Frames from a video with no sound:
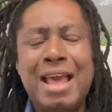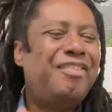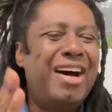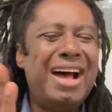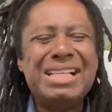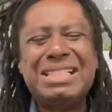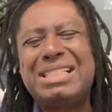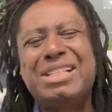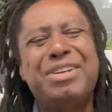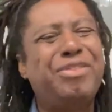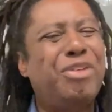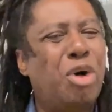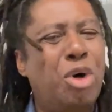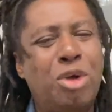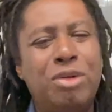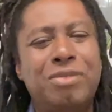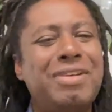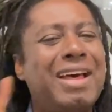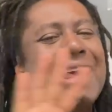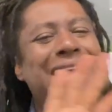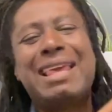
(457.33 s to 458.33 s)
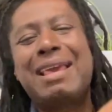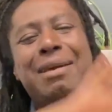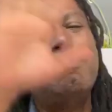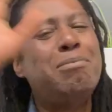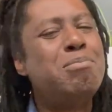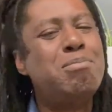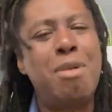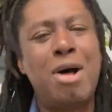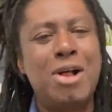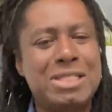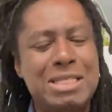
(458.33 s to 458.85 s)
First of all,
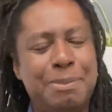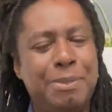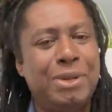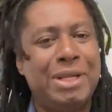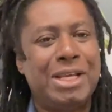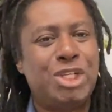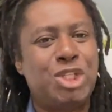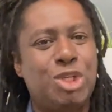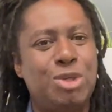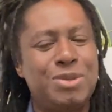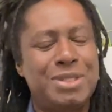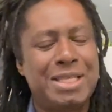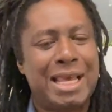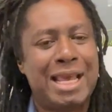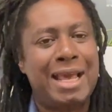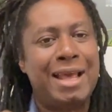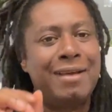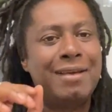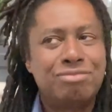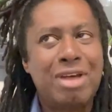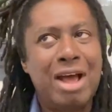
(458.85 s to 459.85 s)
multiple issues here.